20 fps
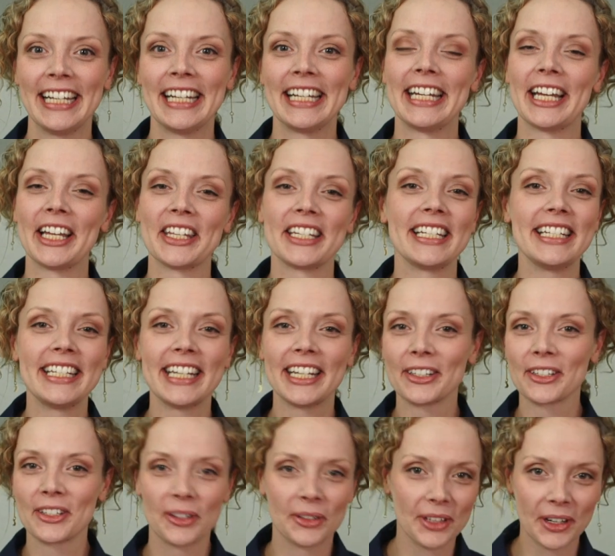Now, the
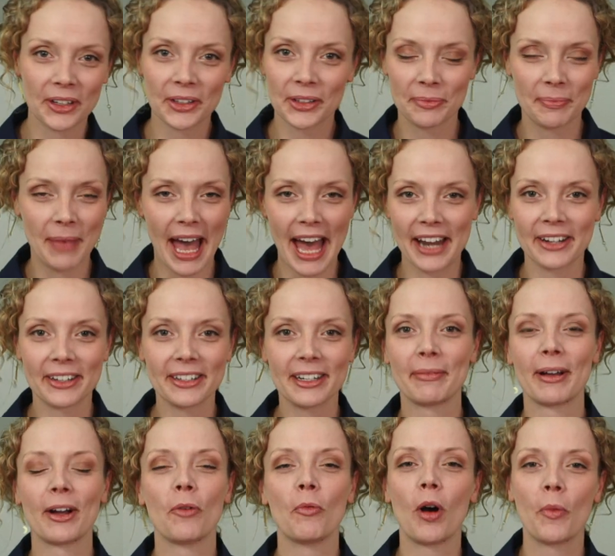details no longer matter
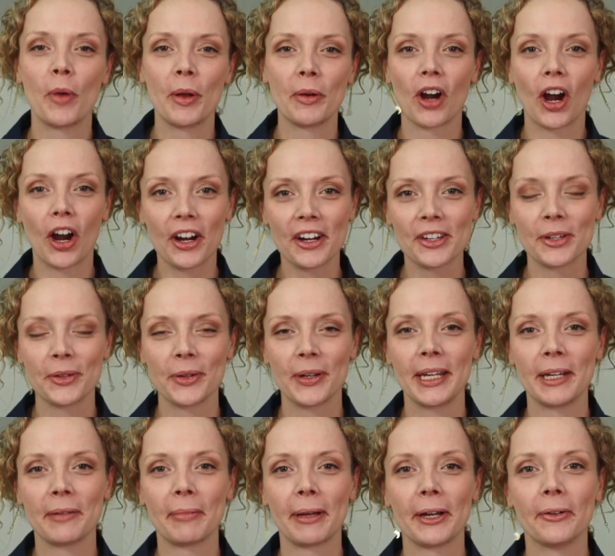about what we were
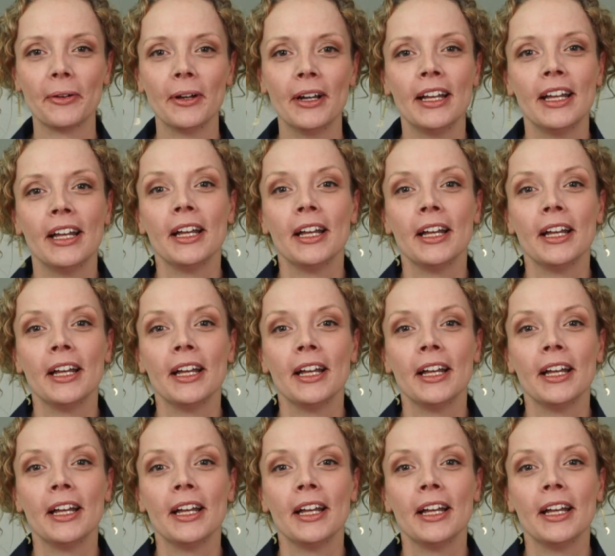arguing about,